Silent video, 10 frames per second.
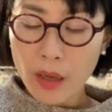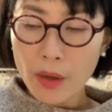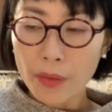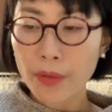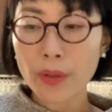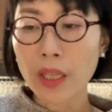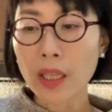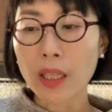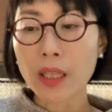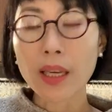
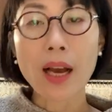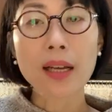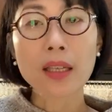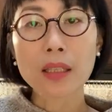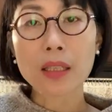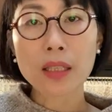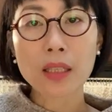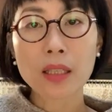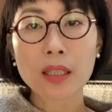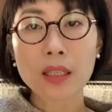fully
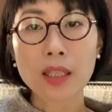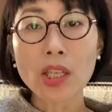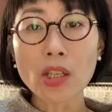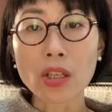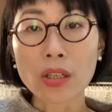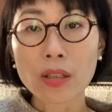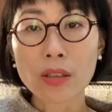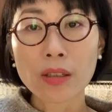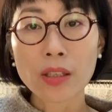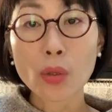nice dinner
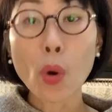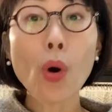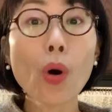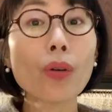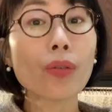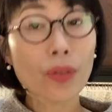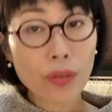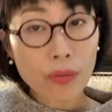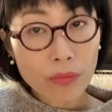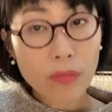tofu
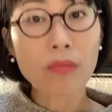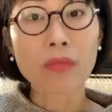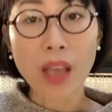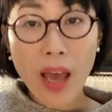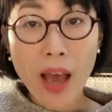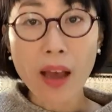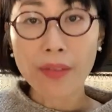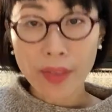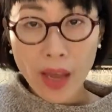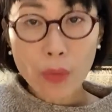mm, yeah
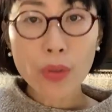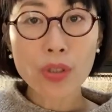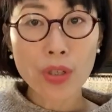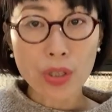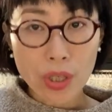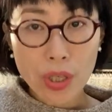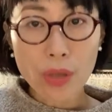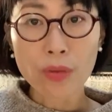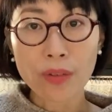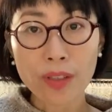that would do
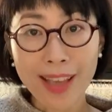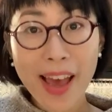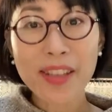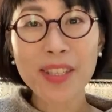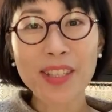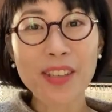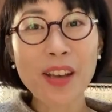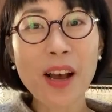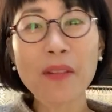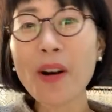too yes you
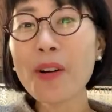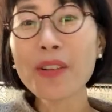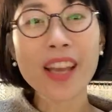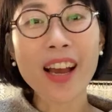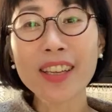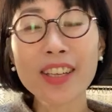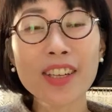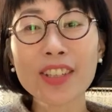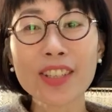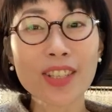have all the
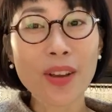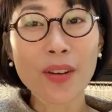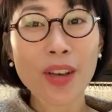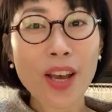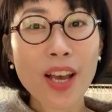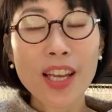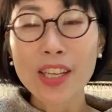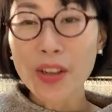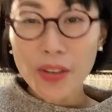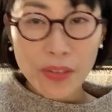ideas so you
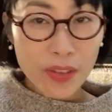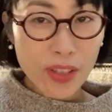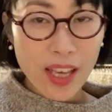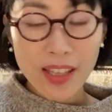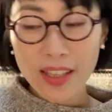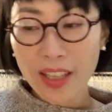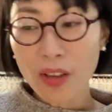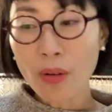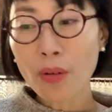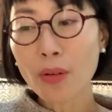know if you get like
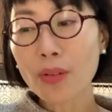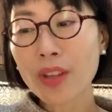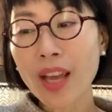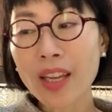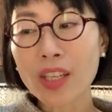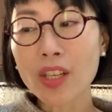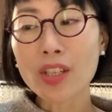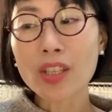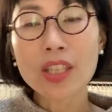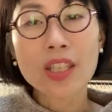all the
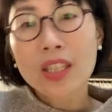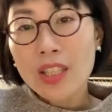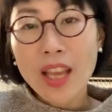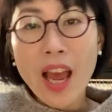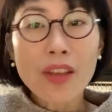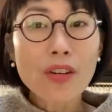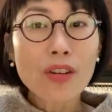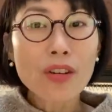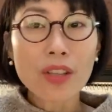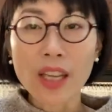ideas
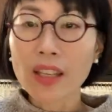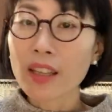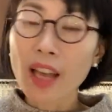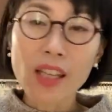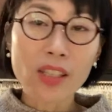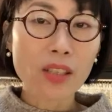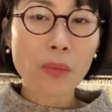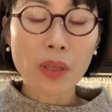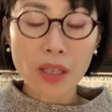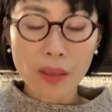together and then that's gonna
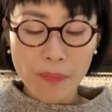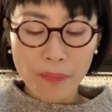be